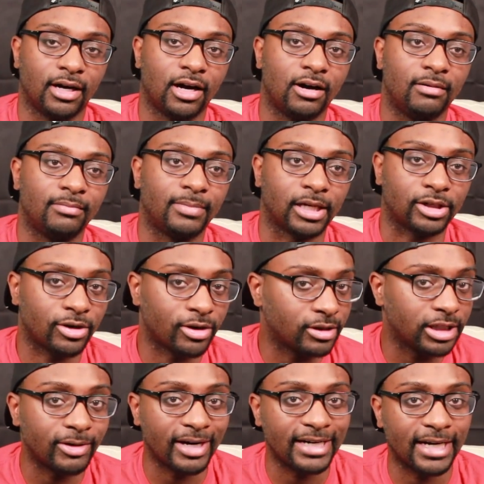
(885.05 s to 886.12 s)
But
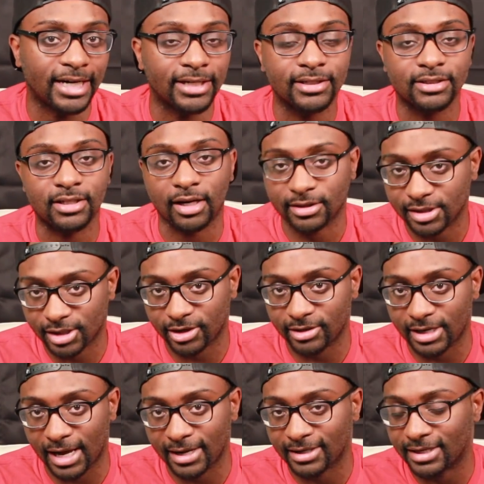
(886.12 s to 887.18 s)
currently right now, Dr. Zakir
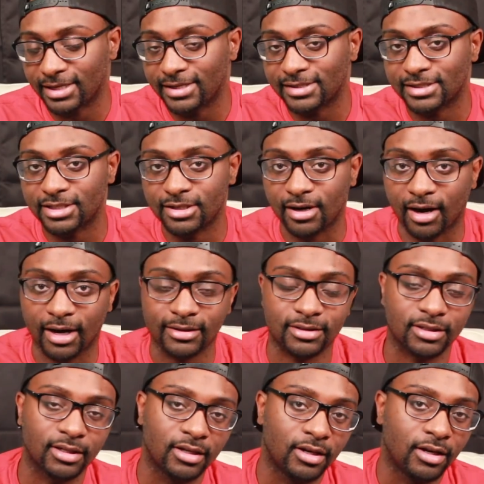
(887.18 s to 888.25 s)
Naik is not